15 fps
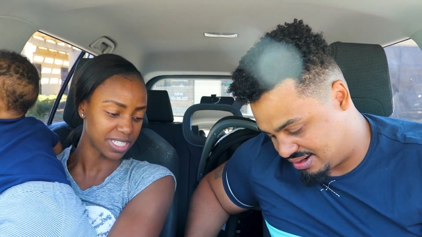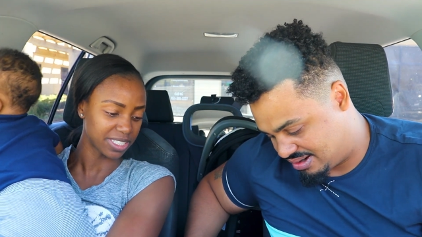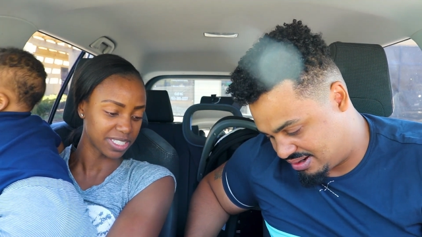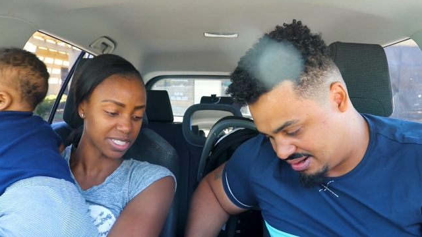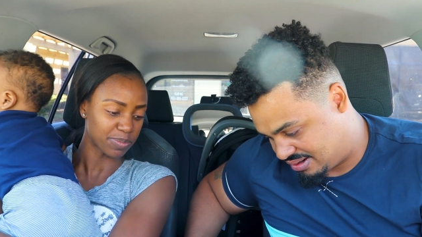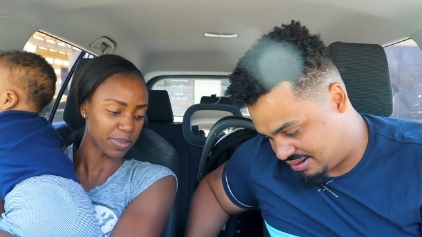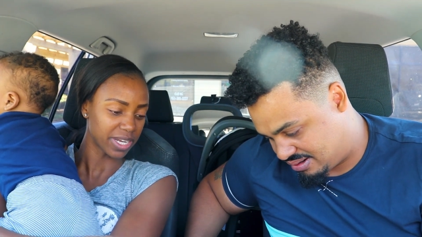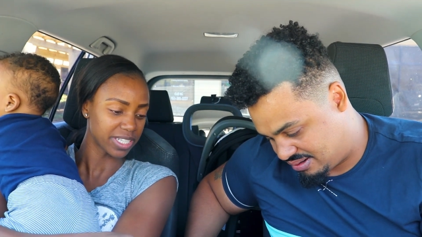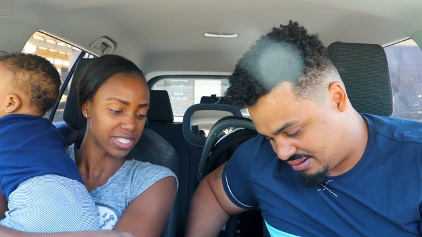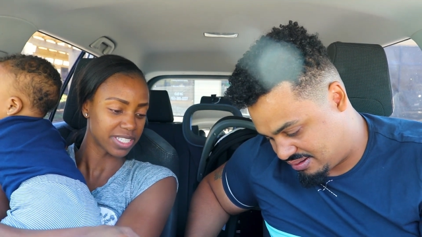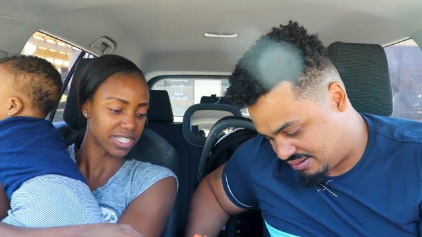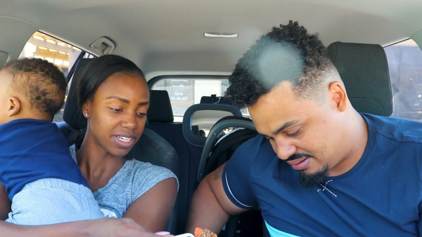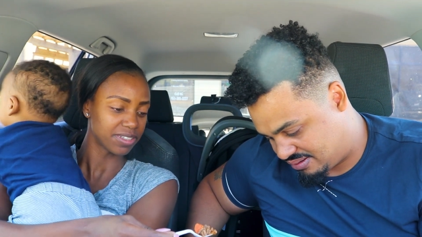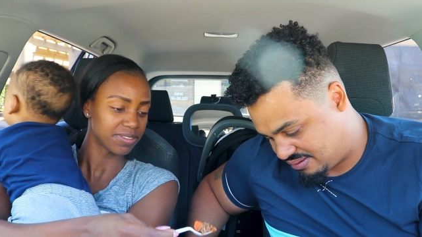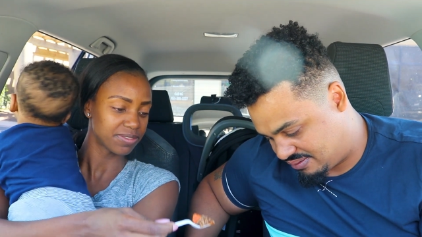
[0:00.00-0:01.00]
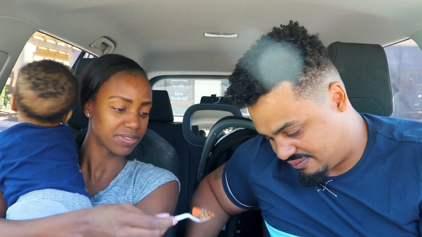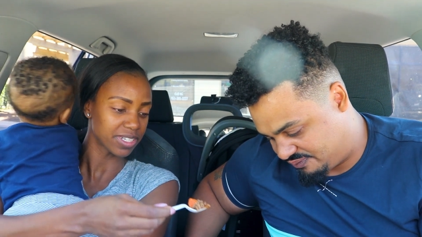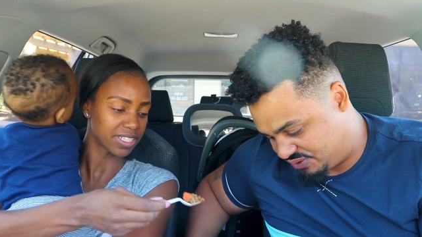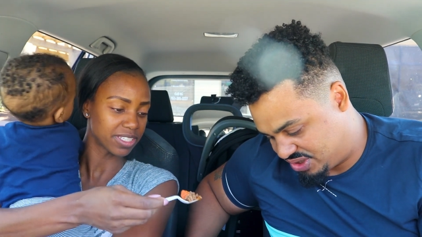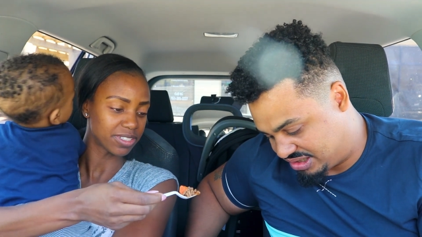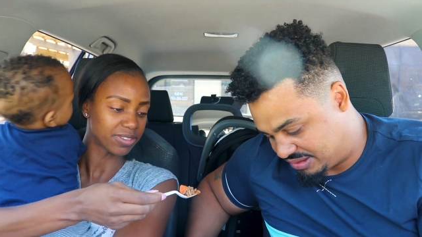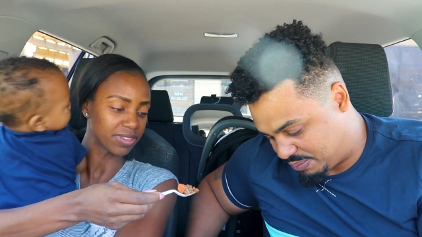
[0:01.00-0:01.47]
Speaker 1: eat this by itself?
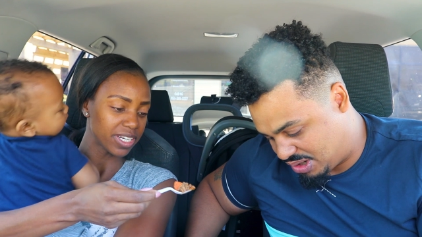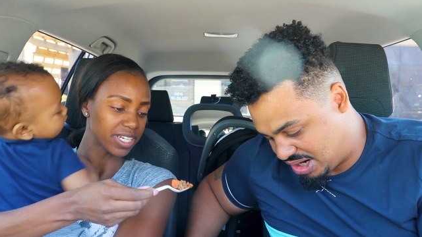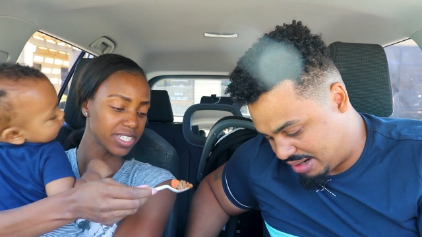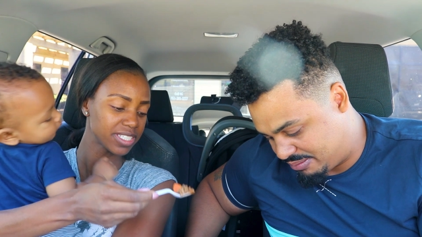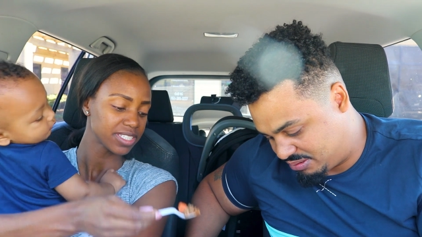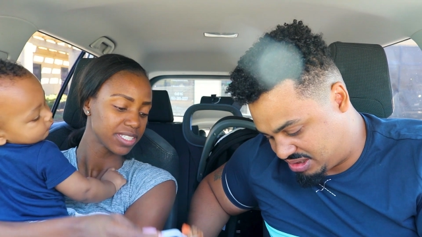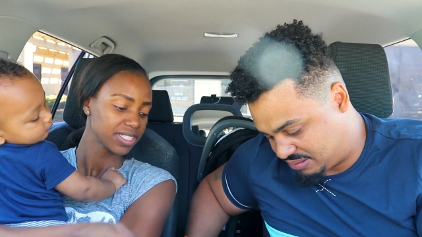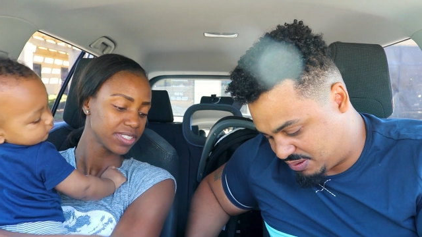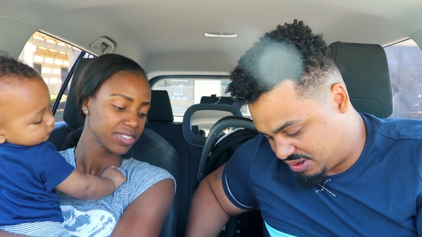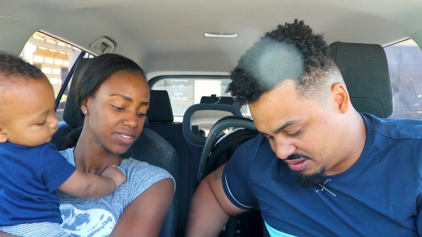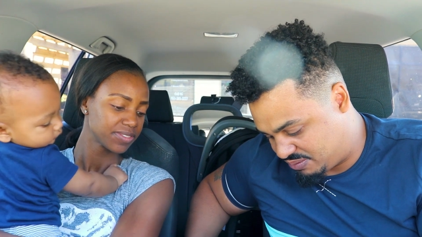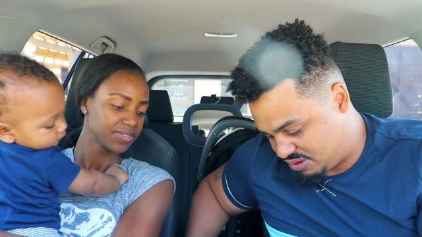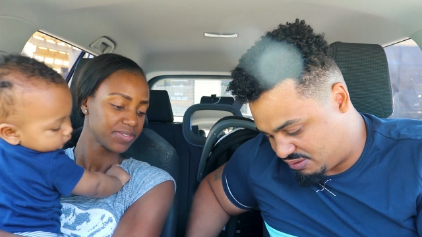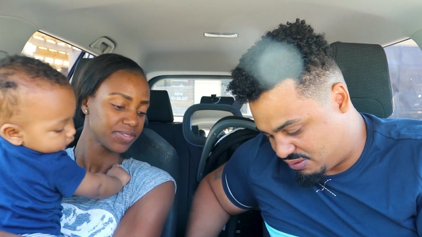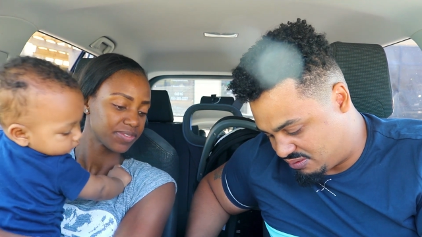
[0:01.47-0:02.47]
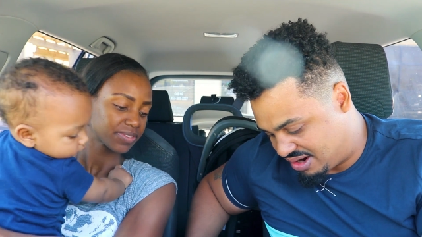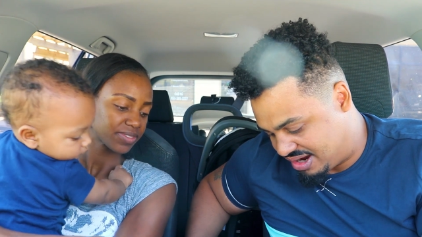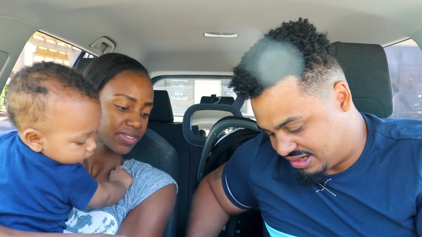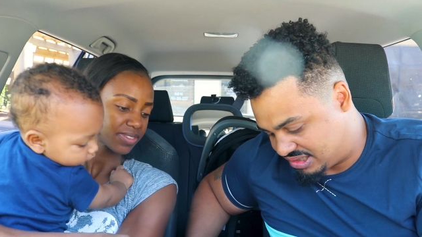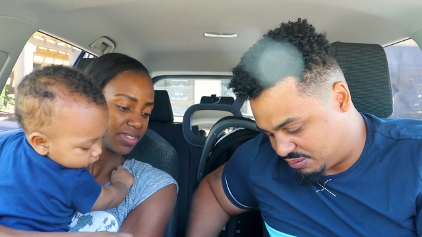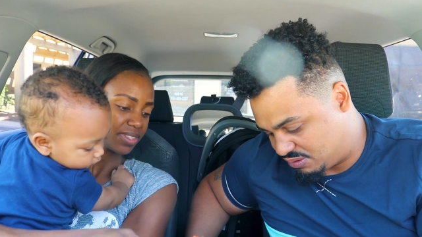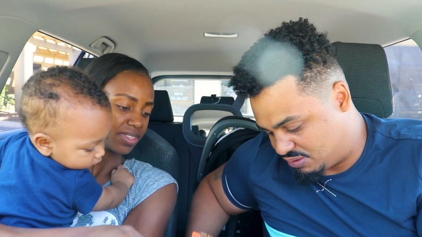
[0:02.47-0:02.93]
Like, no rice? It's probably supposed to be with
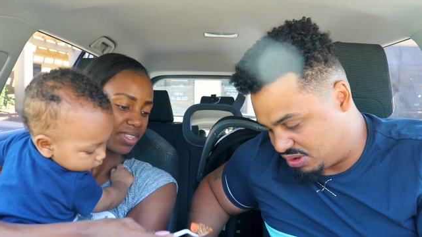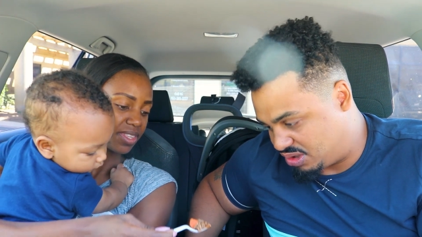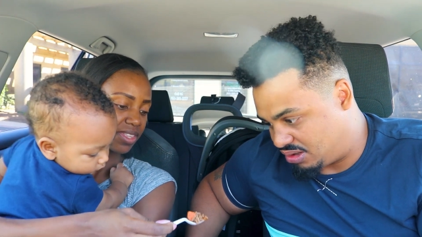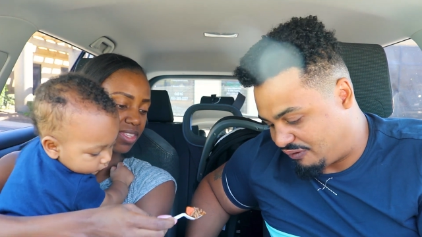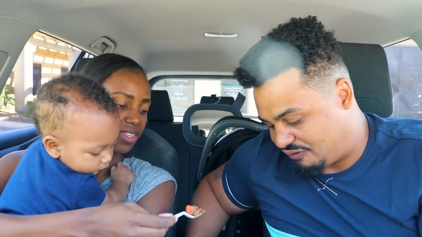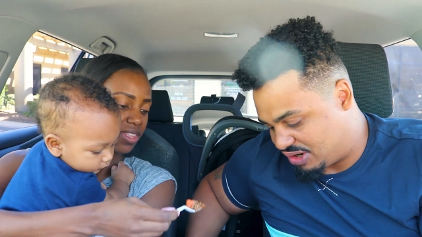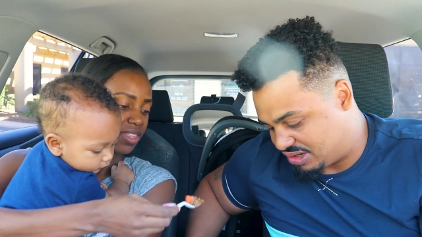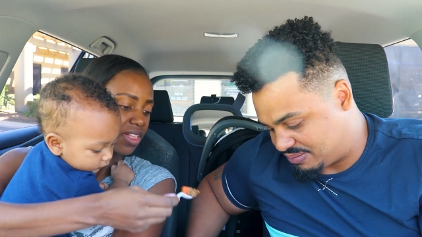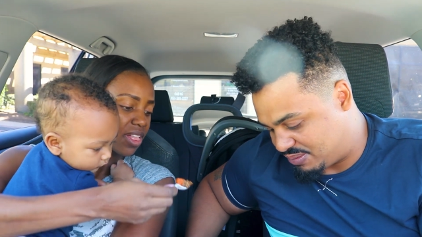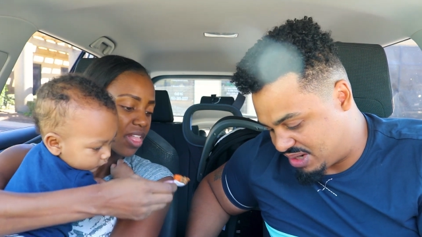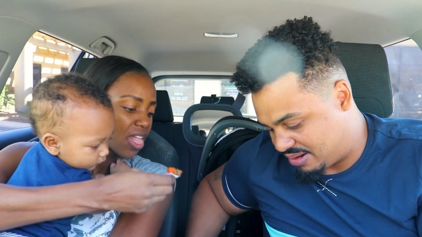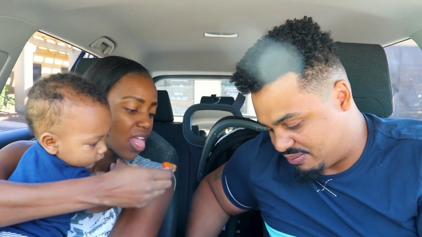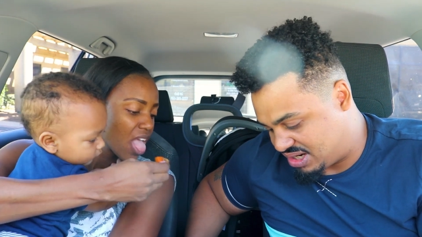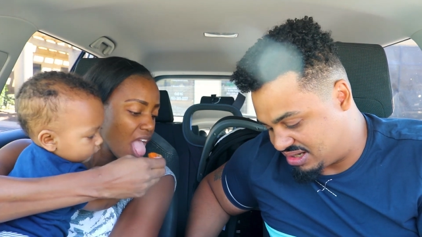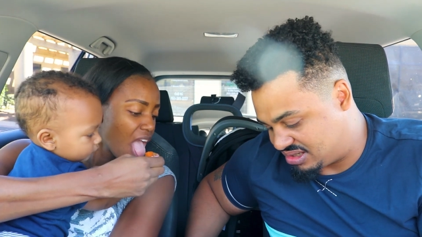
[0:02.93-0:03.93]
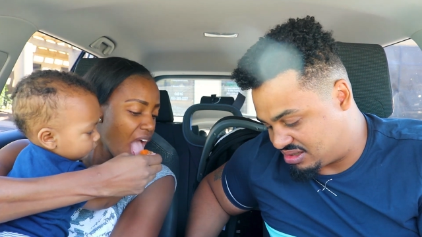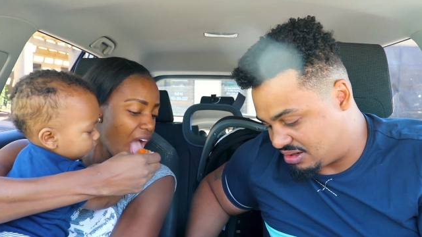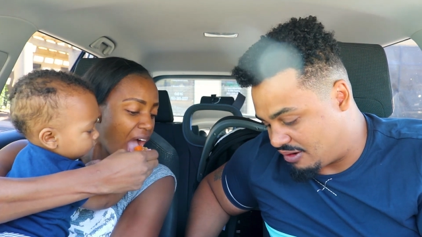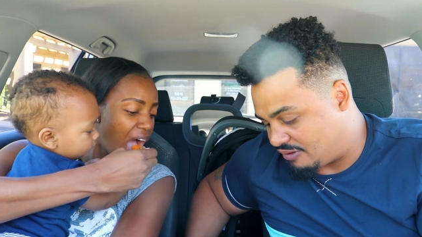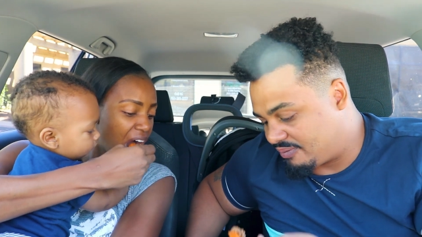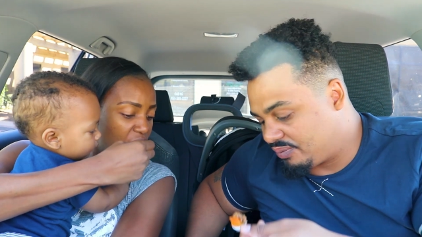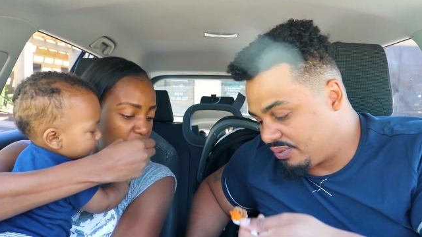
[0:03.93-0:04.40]
rice, but we'll do the first bite by
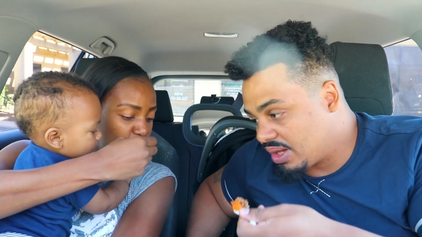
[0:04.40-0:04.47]
itself.